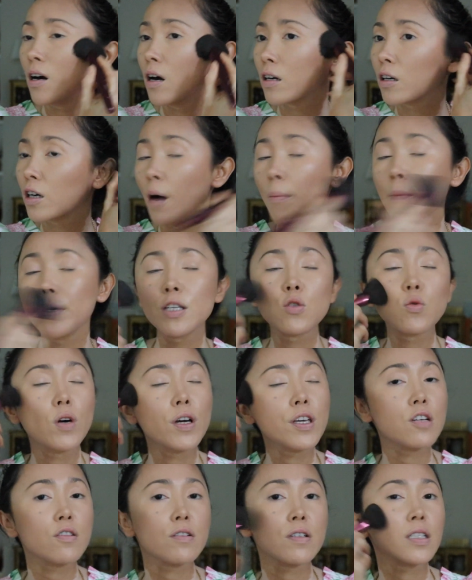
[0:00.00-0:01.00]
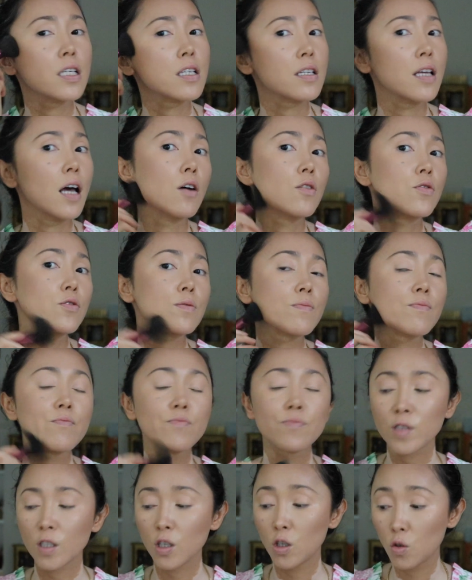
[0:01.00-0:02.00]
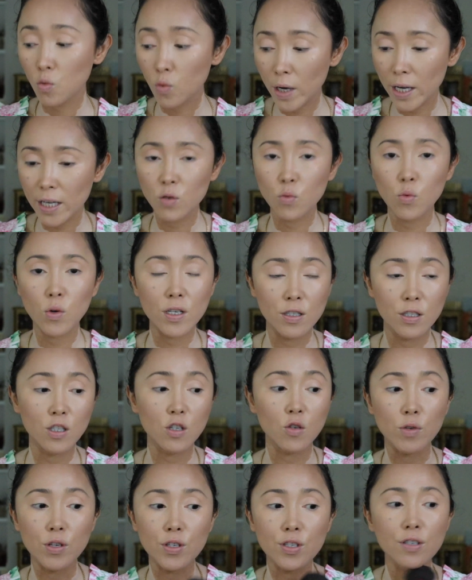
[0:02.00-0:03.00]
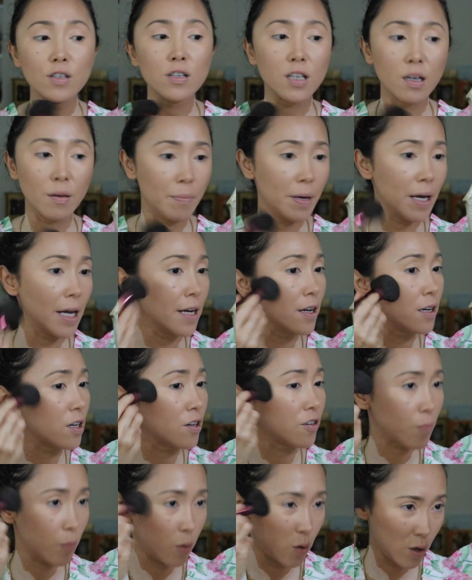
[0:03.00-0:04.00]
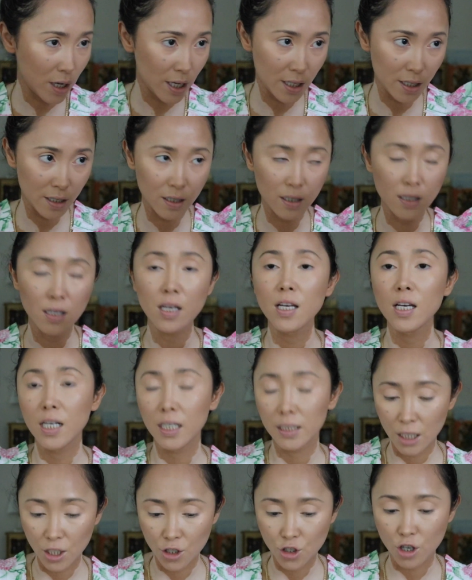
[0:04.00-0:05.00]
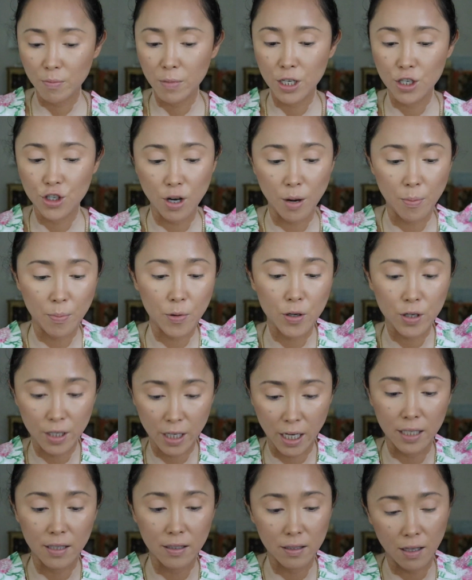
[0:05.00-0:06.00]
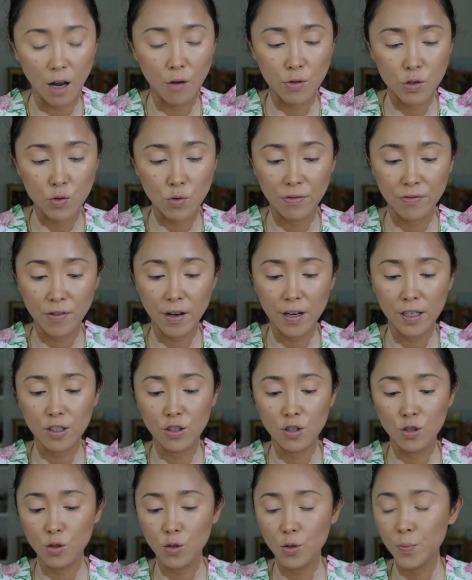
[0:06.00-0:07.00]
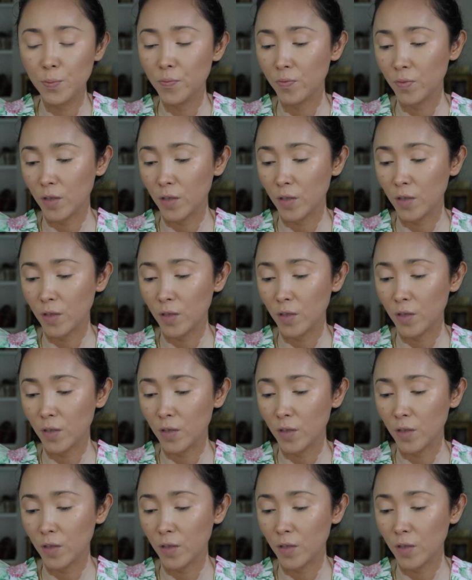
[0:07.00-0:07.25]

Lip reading: coming to a year in this house. Red was the original companion of Prudence, the German Shepherd that I was referring to.